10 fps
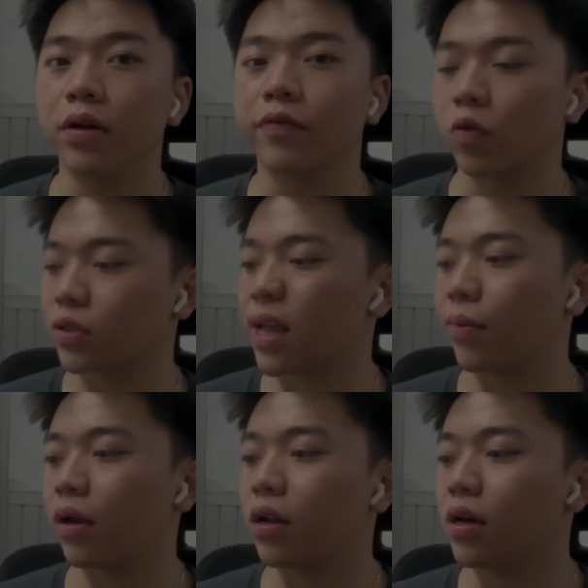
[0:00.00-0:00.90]
But of course,
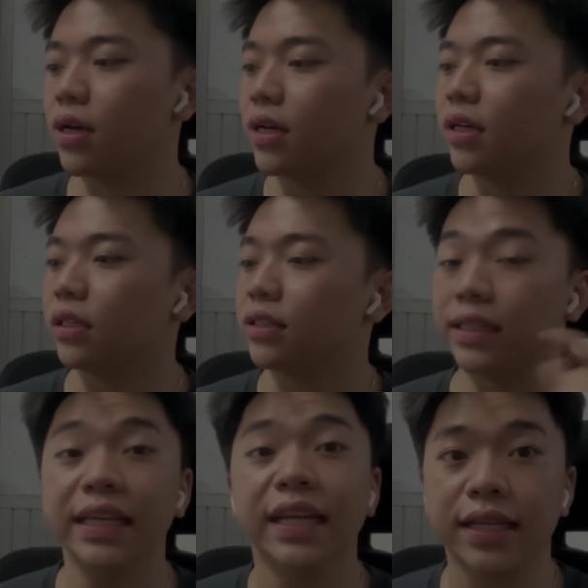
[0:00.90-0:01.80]
I'm gonna
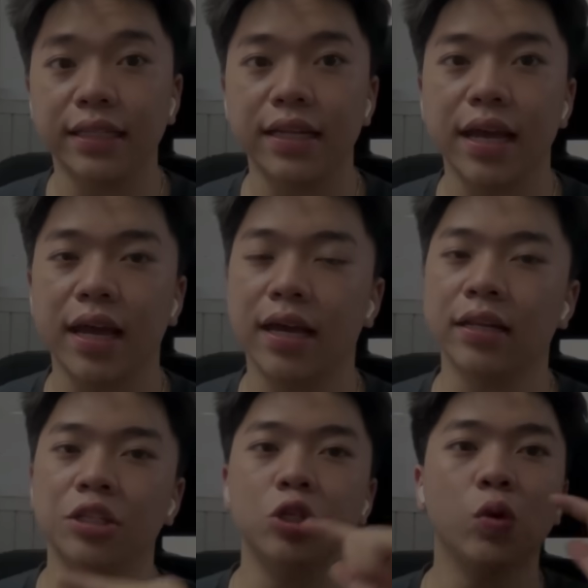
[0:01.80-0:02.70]
delete it
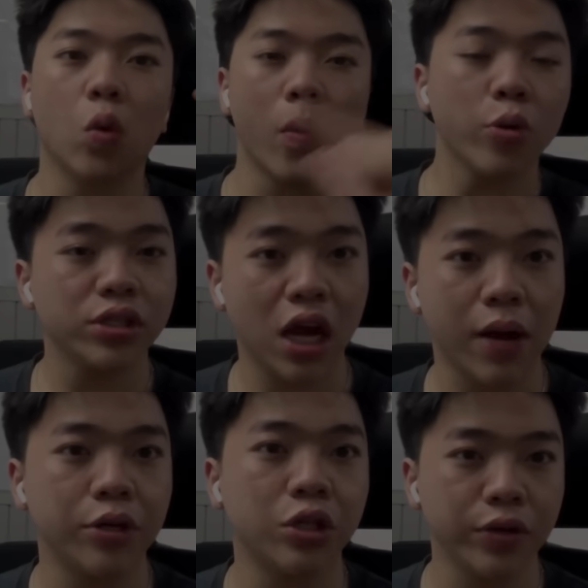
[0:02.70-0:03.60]
and do it one more
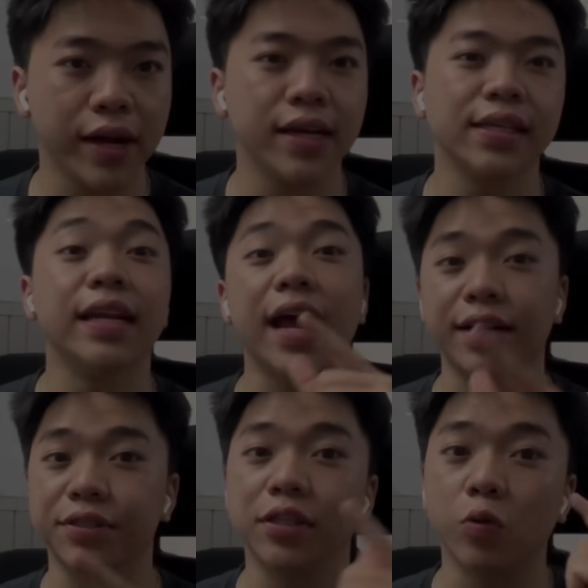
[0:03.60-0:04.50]
time to show you guys that it
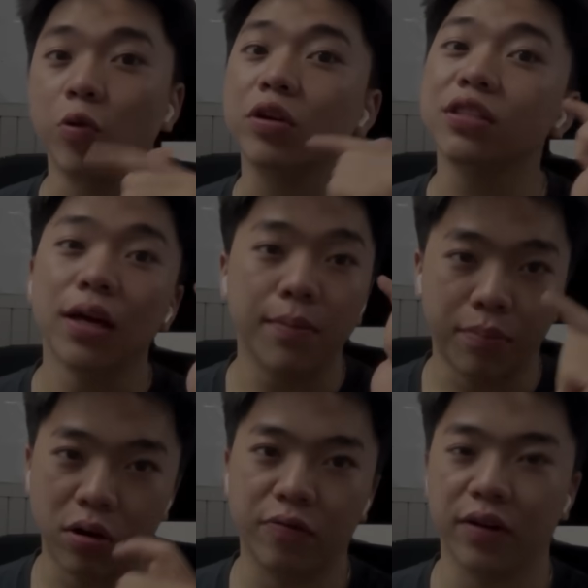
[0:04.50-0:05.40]
actually works
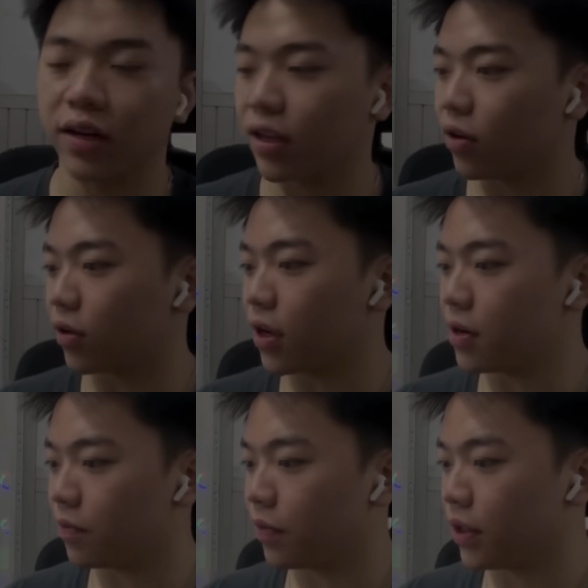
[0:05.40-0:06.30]
perfectly,
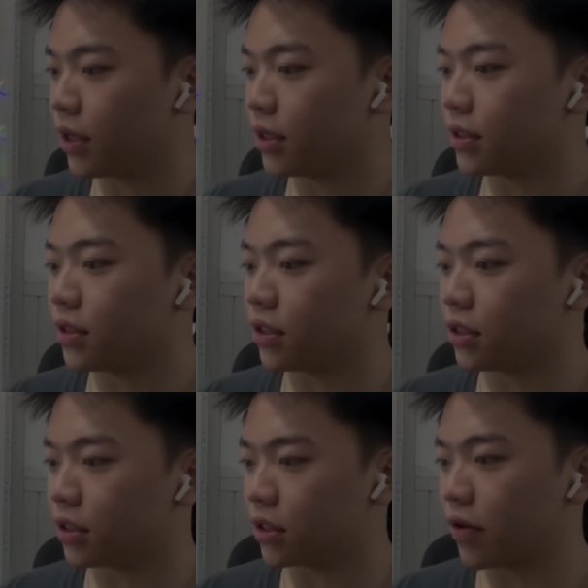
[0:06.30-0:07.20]
okay? Let's
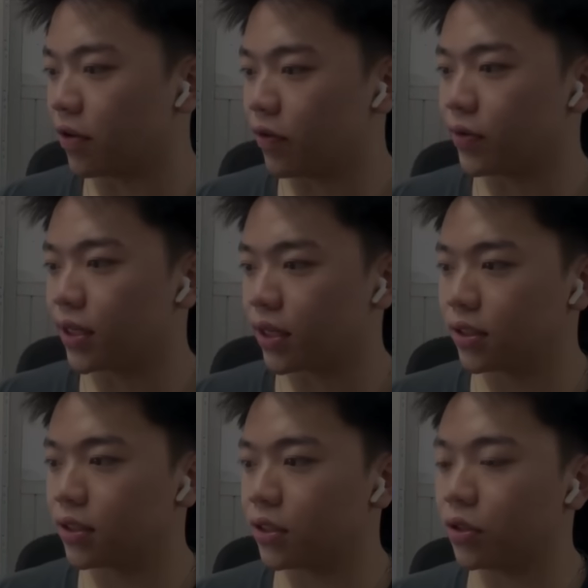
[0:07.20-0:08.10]
just give it a few
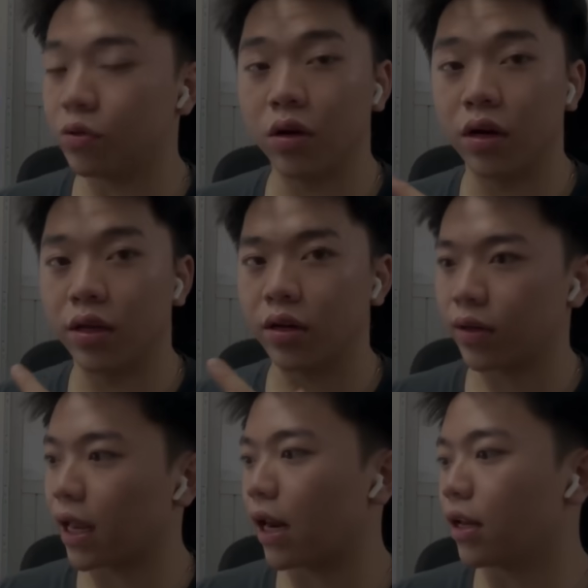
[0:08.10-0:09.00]
seconds to, uh, you know,
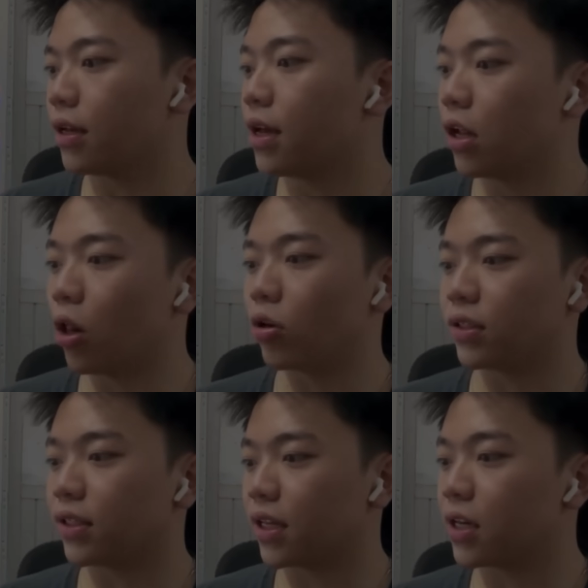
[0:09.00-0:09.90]
get
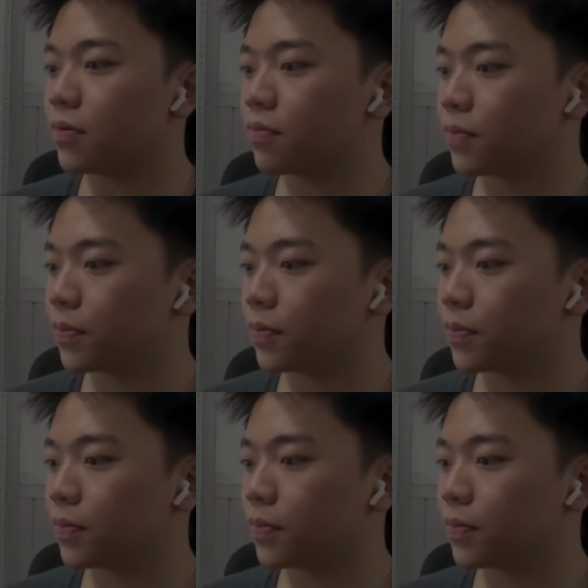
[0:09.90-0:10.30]
logged in the game.